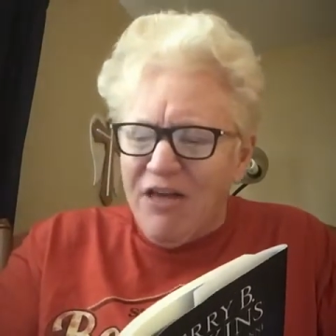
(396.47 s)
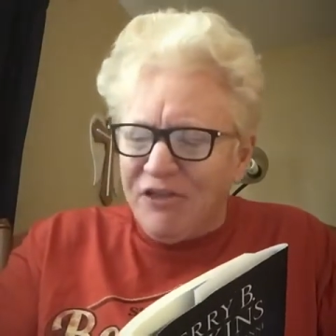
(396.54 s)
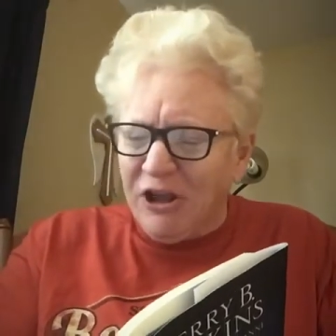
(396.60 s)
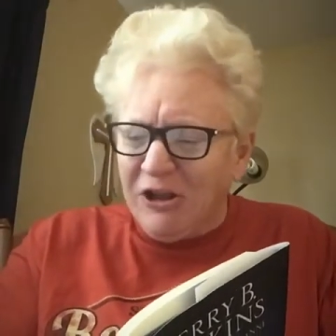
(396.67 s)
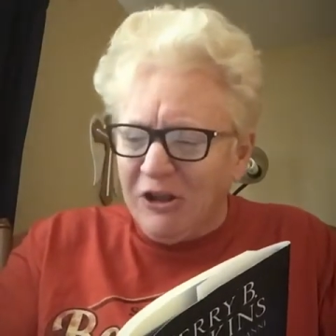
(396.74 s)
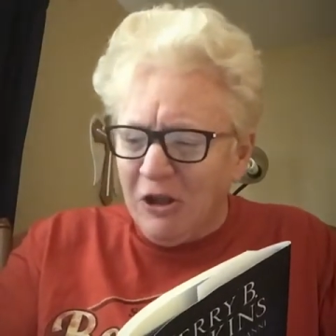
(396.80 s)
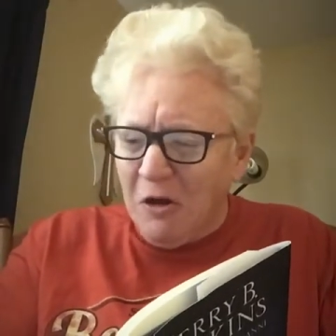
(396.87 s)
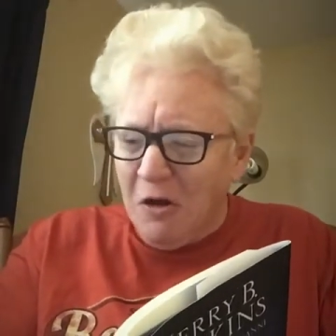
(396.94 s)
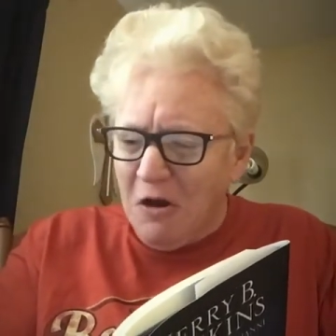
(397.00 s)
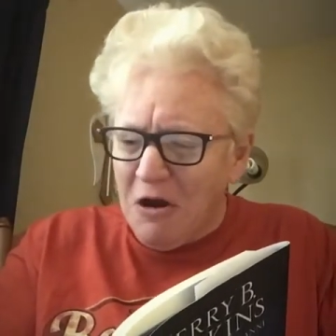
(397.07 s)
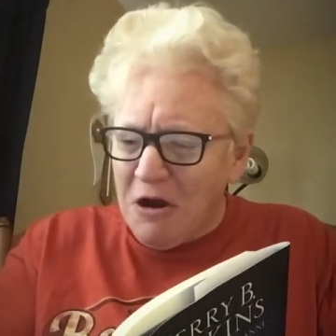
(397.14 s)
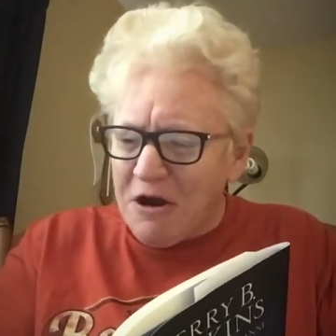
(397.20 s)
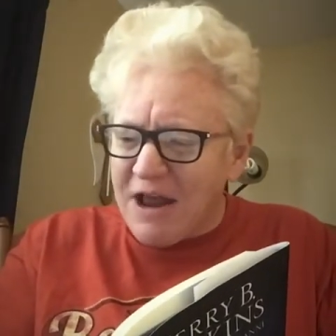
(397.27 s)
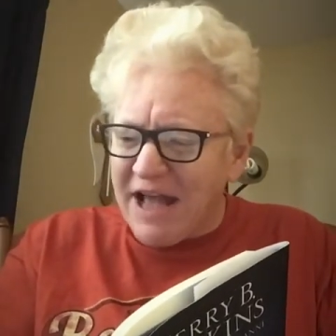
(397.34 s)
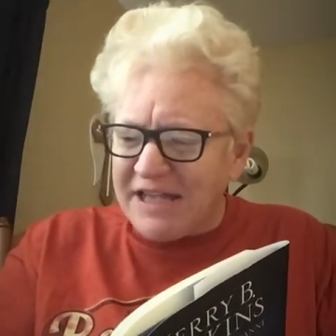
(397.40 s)
the
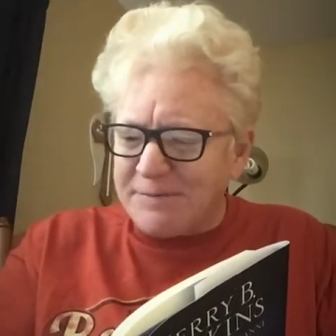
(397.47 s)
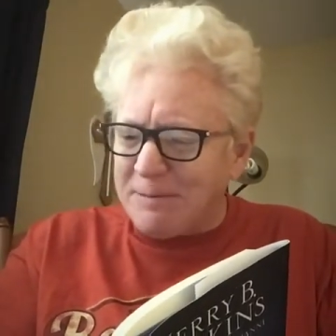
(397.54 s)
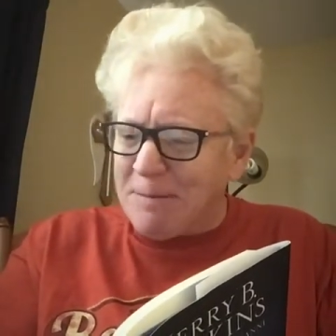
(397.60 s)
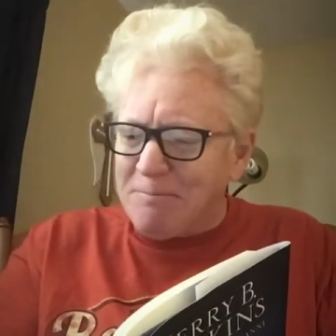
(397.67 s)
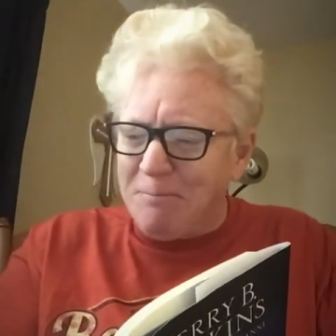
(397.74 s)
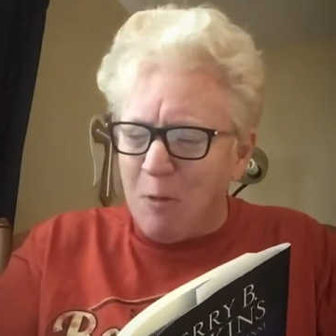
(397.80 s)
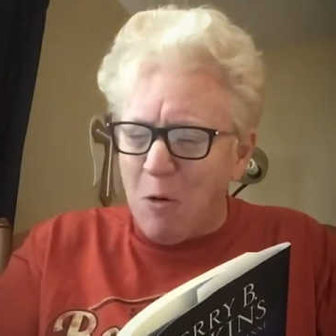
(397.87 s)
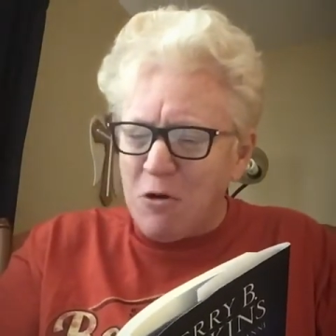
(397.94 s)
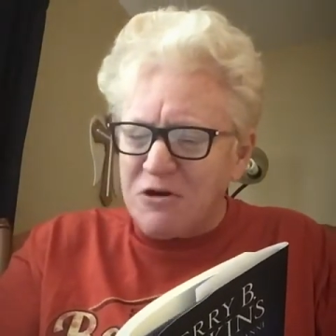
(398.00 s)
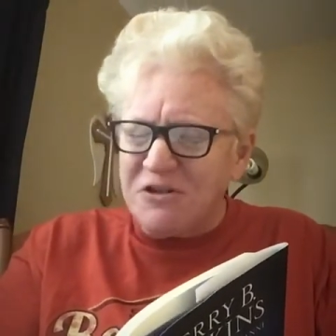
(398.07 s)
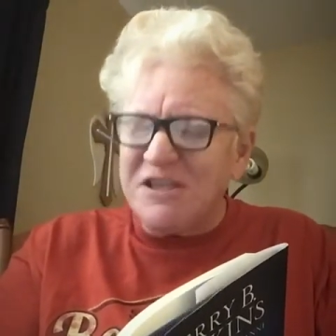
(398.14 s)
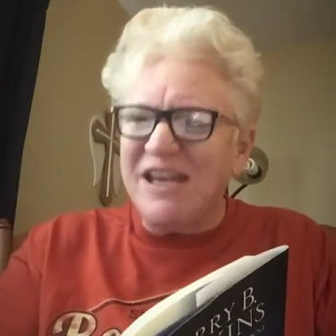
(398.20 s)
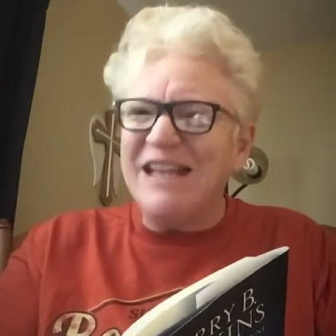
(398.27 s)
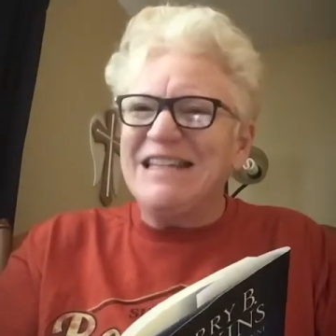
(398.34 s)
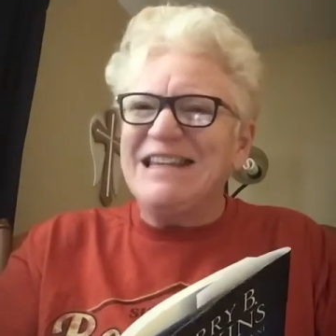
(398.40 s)
Lord has been
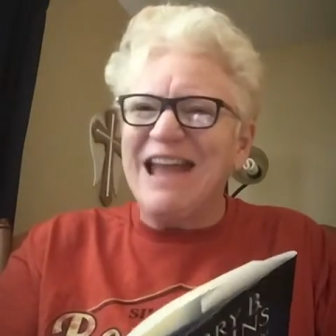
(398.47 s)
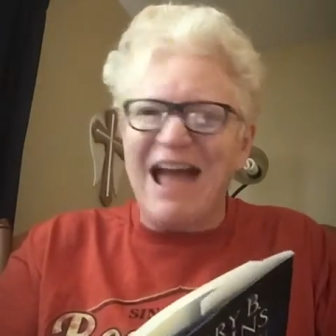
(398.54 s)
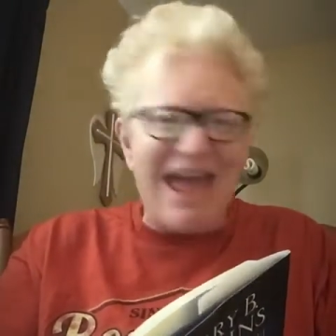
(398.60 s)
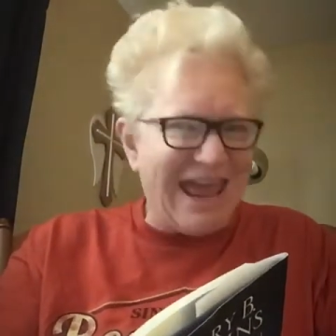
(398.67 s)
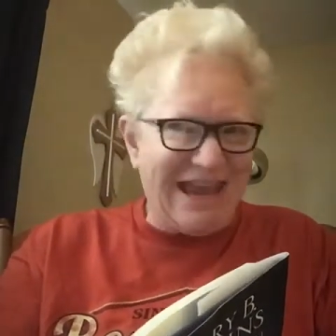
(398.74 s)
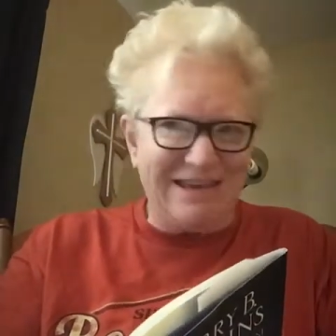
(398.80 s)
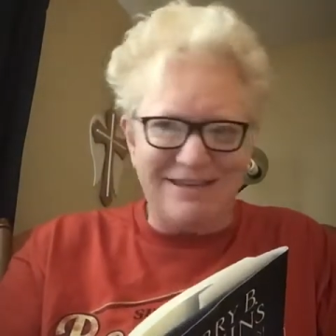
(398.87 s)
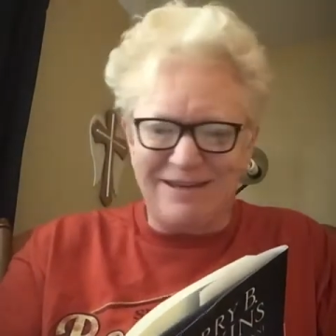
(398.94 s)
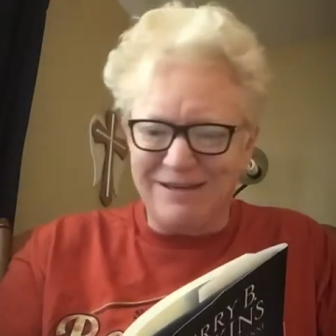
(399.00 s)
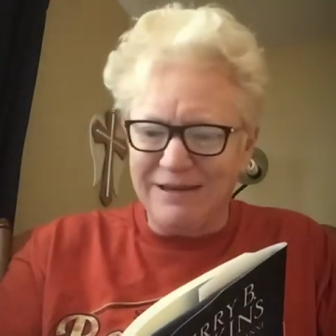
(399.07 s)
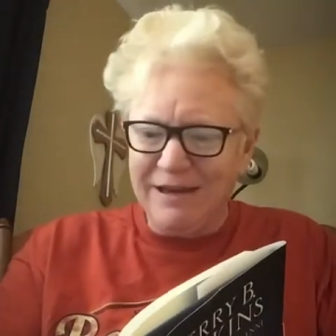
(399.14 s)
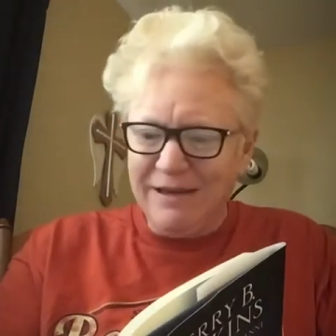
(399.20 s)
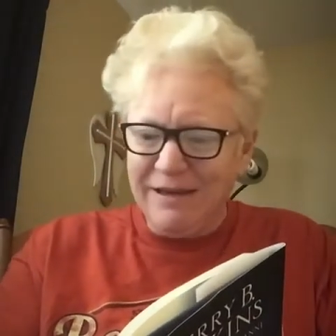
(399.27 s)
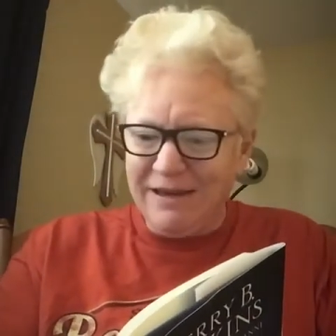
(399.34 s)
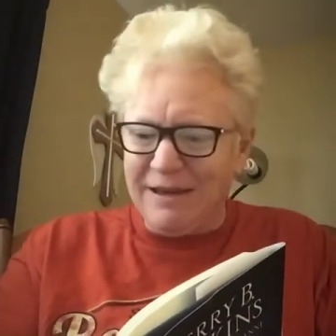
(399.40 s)
born tonight
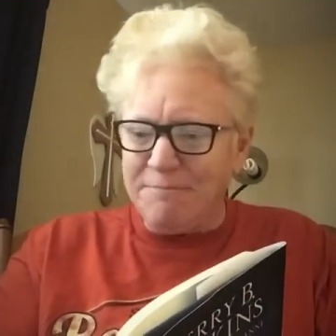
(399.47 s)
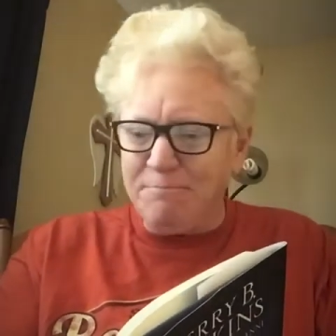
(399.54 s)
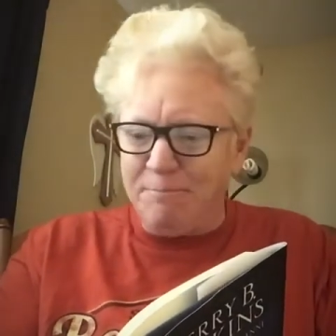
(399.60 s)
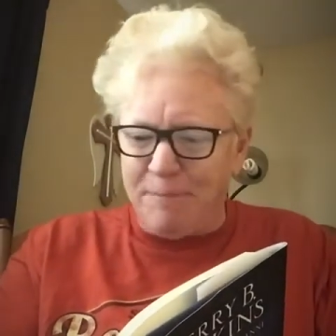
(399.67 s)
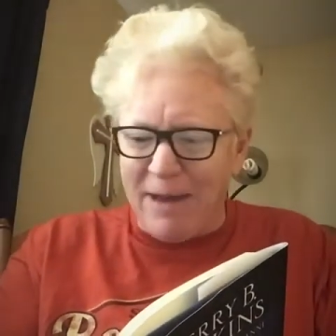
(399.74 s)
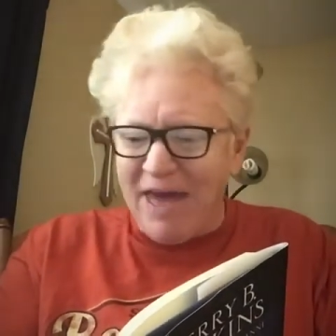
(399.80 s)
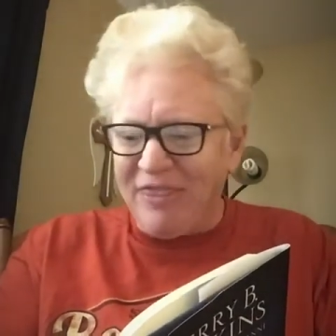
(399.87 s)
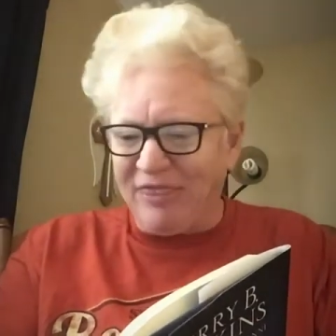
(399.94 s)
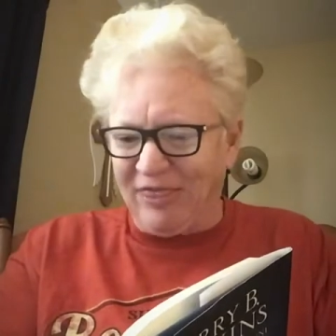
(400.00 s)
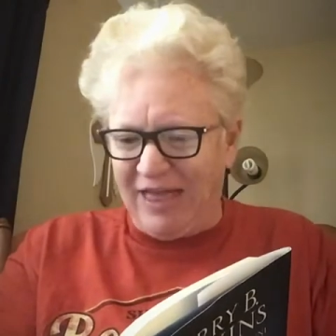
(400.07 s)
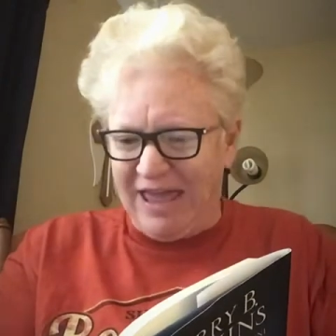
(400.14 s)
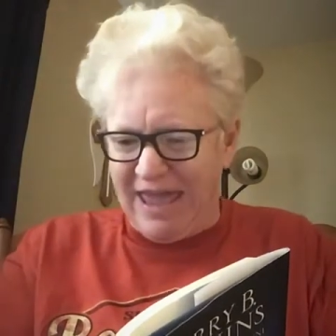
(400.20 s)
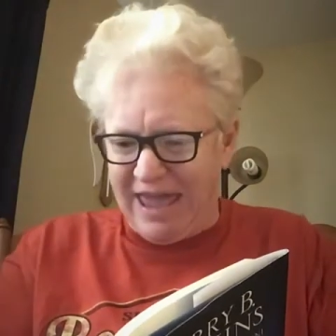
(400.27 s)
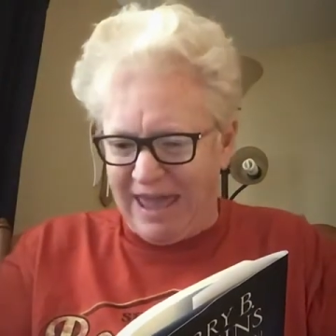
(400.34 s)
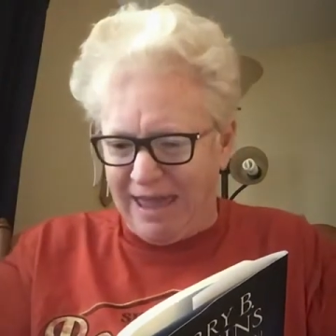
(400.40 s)
in
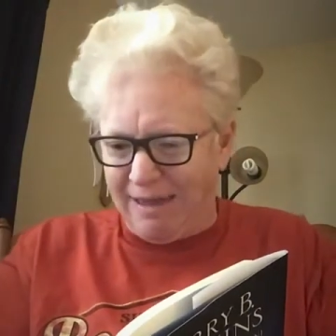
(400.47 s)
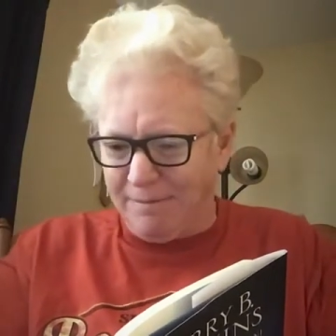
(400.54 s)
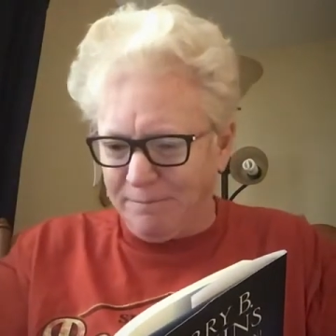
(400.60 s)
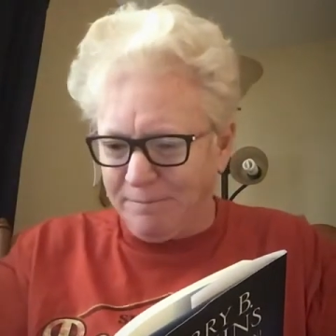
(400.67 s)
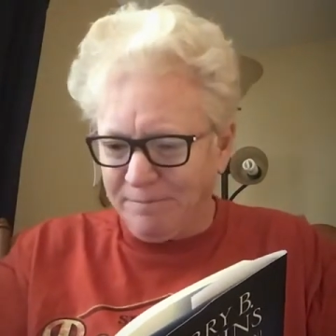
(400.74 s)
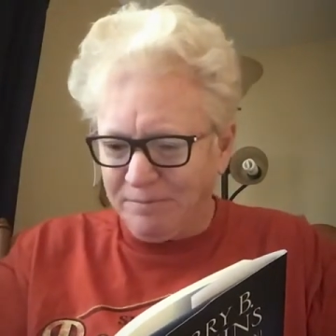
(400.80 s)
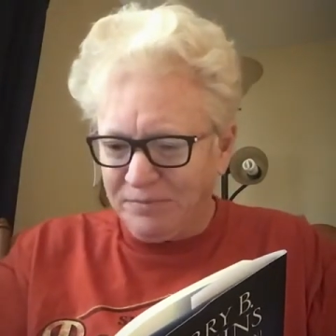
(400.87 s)
Bethlehem.